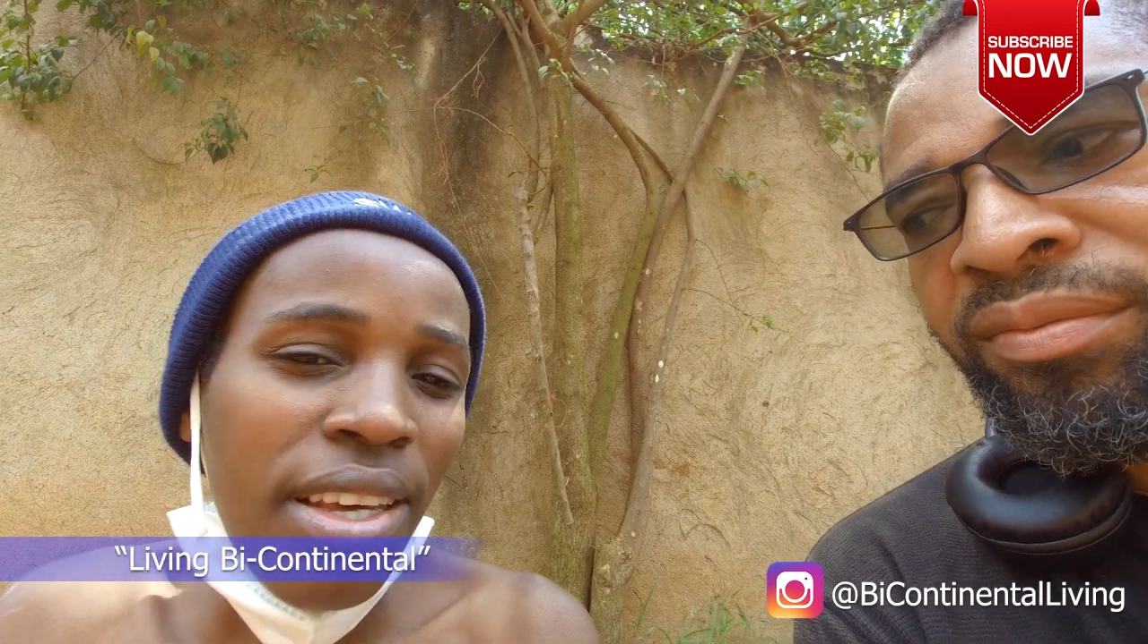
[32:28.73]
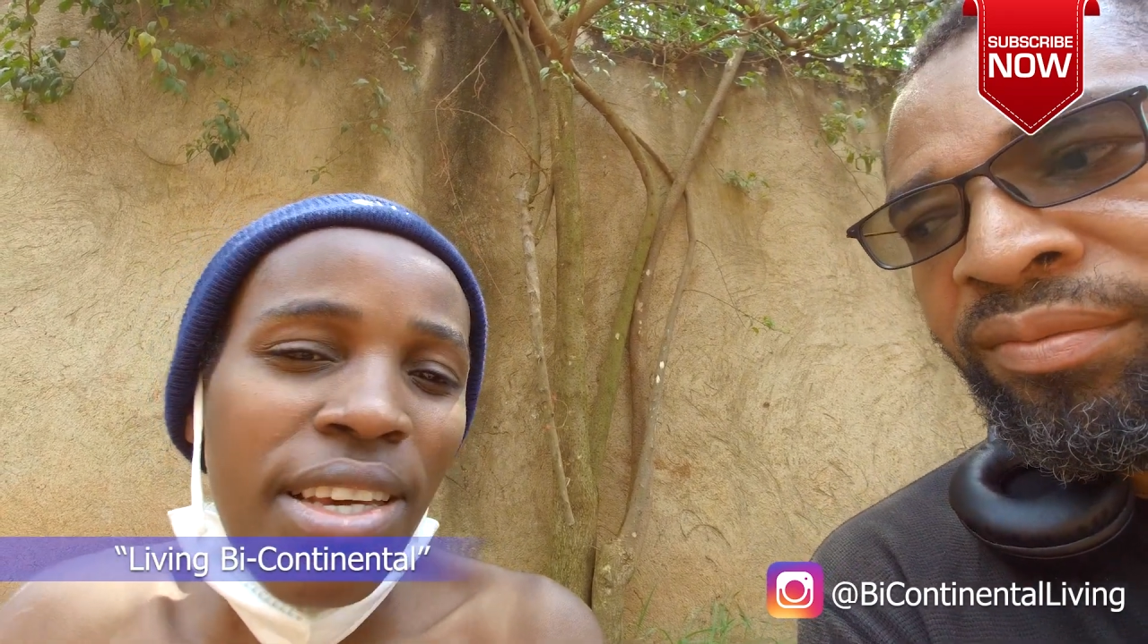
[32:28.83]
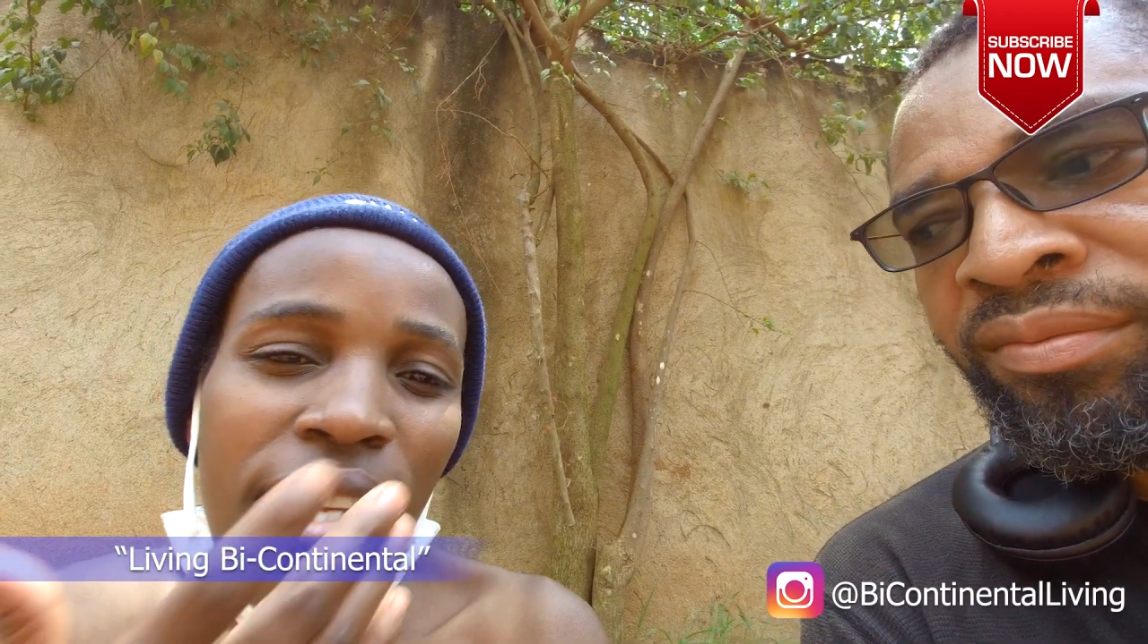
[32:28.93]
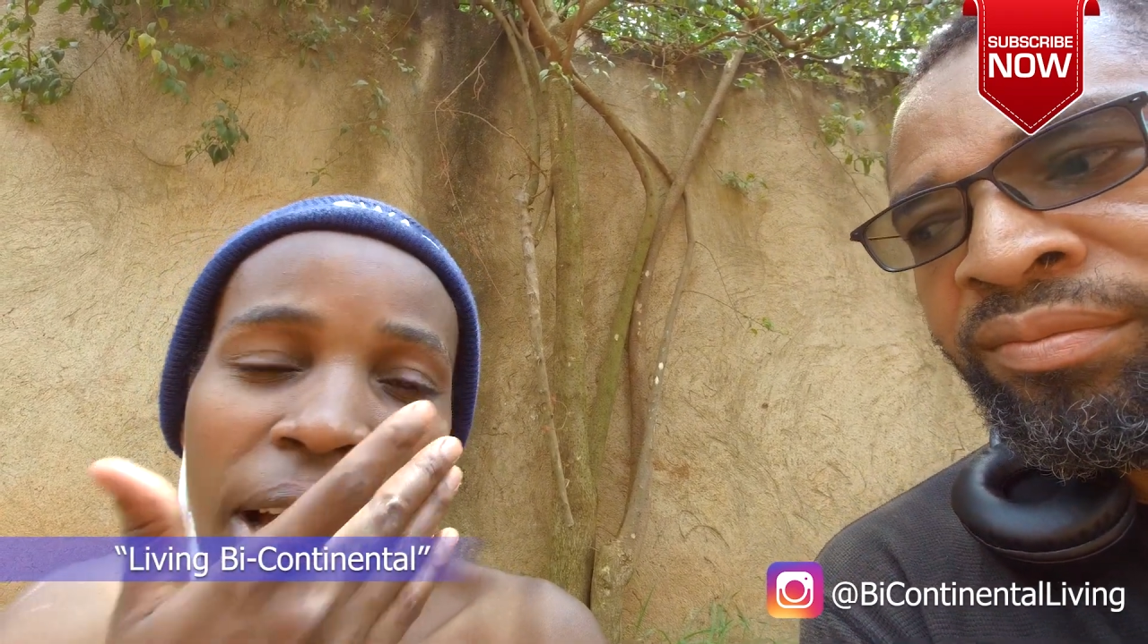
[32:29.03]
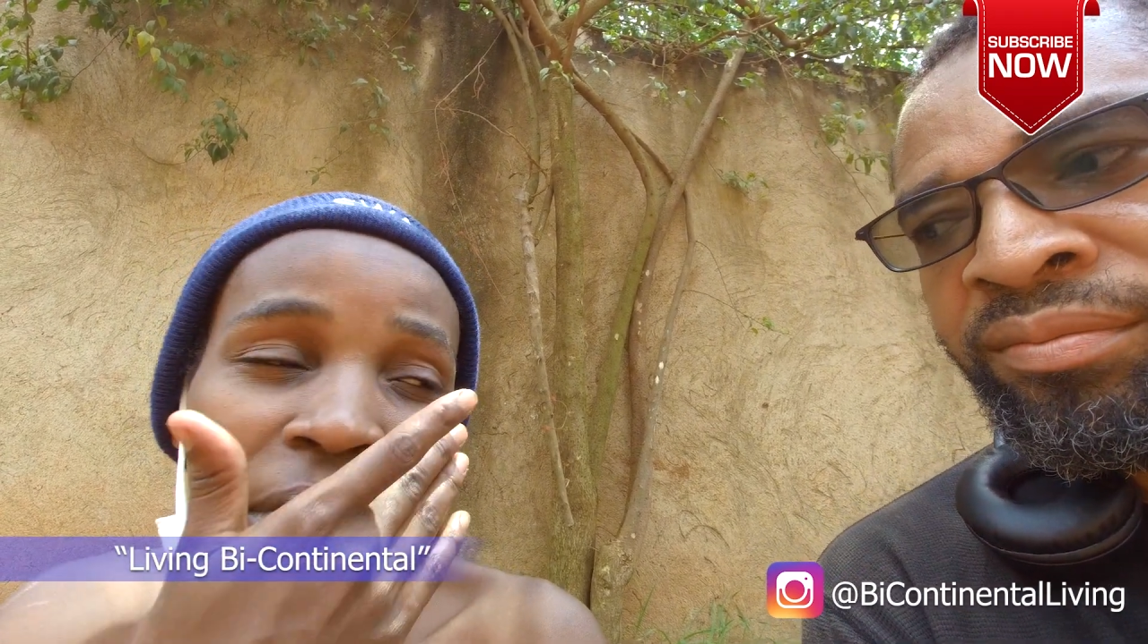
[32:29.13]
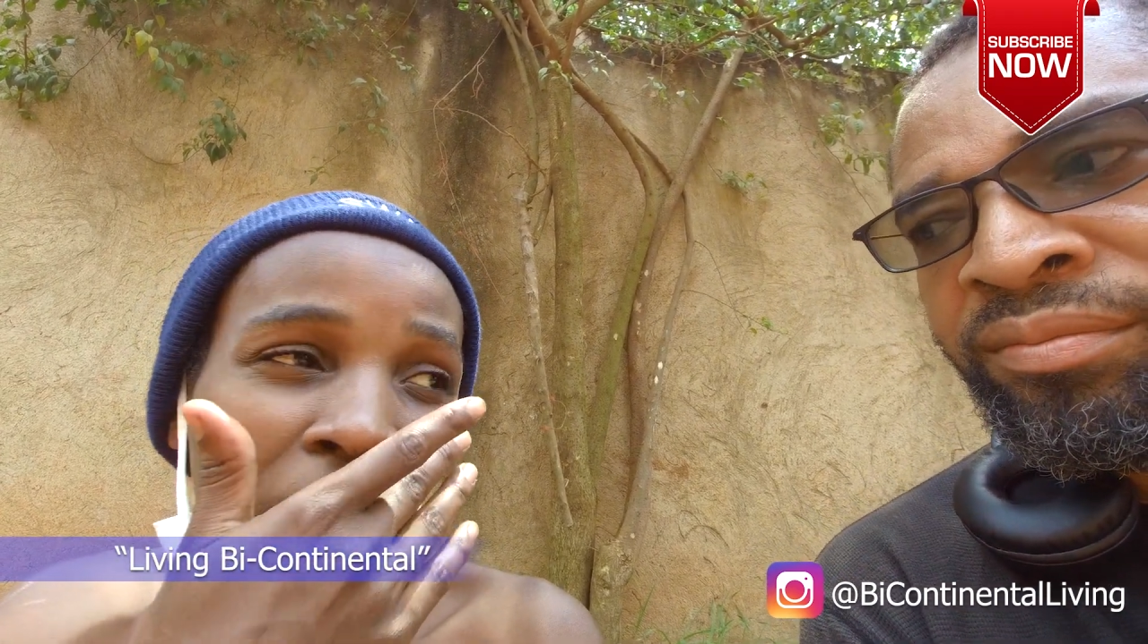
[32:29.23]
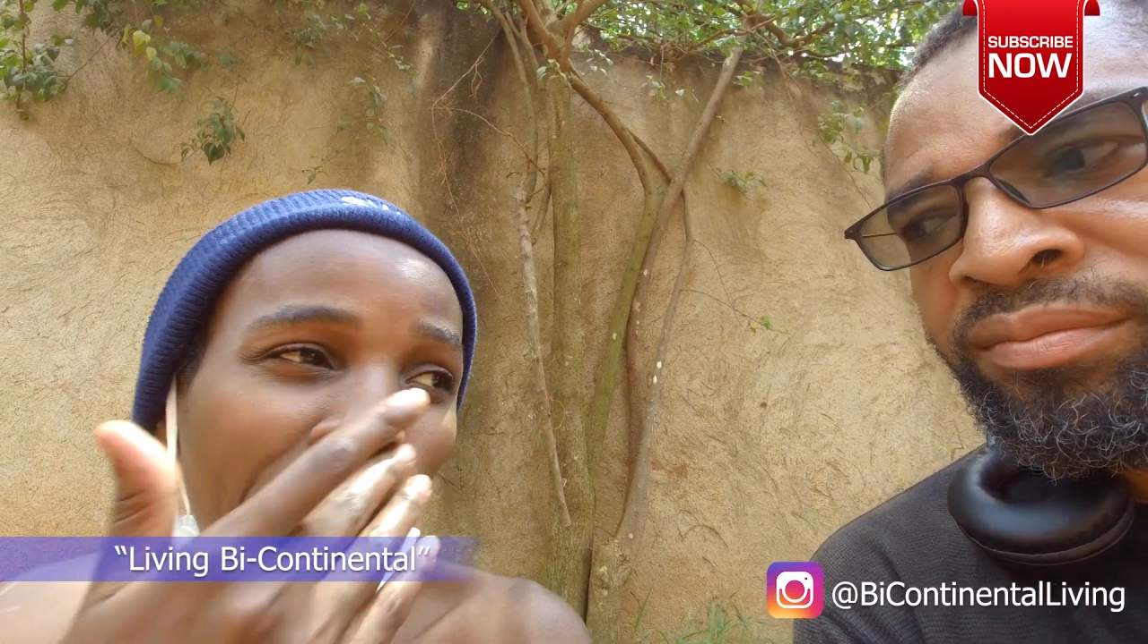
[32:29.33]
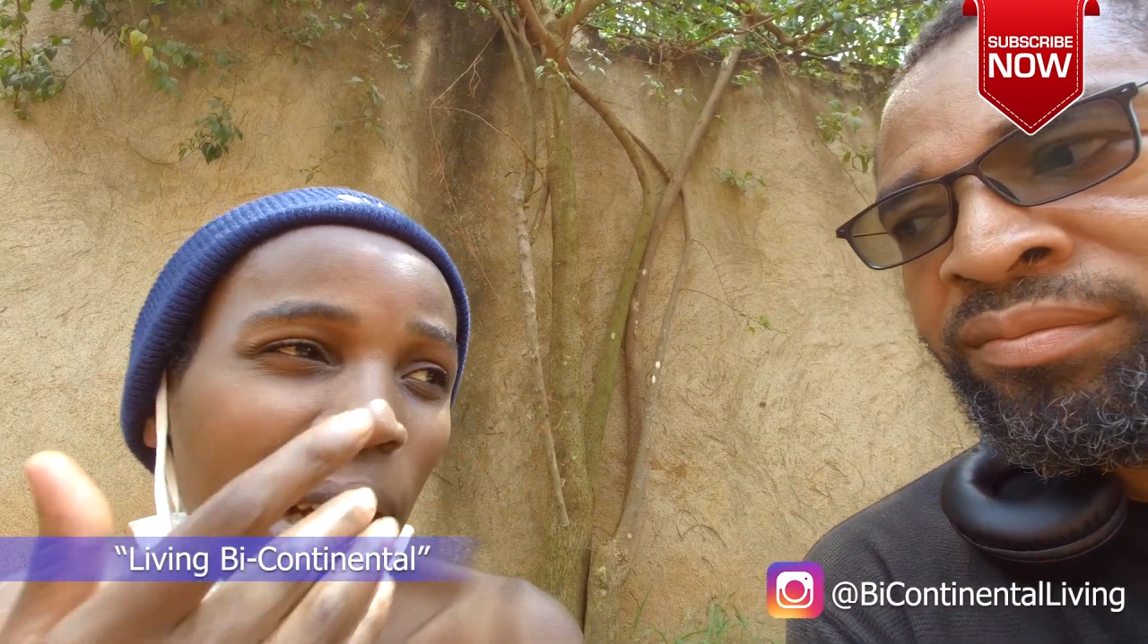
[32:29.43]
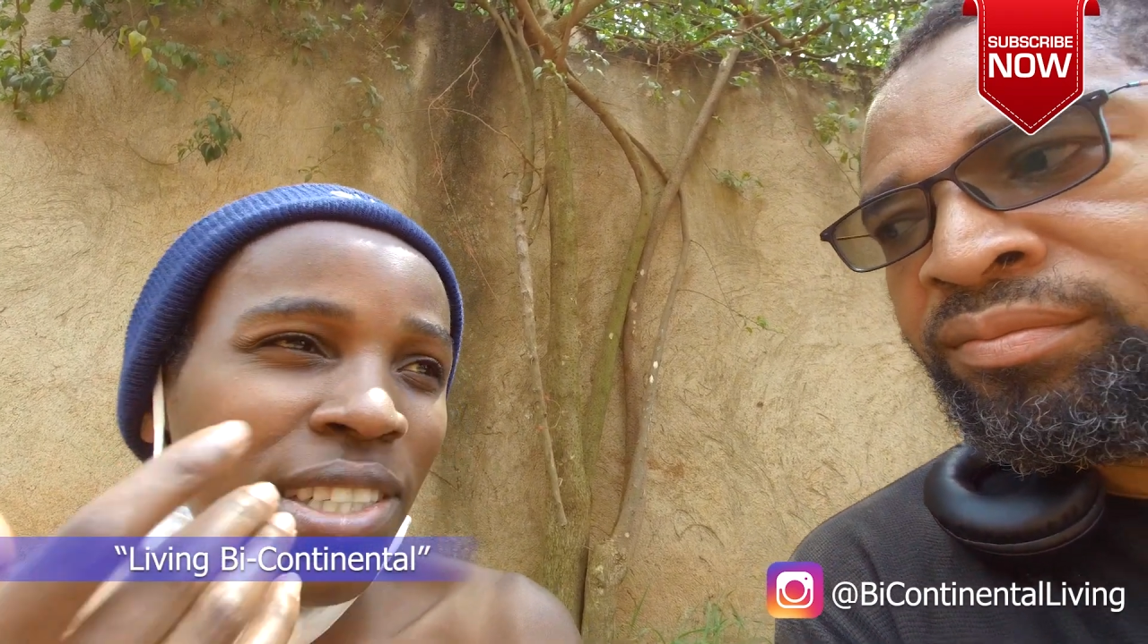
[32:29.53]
He's having hard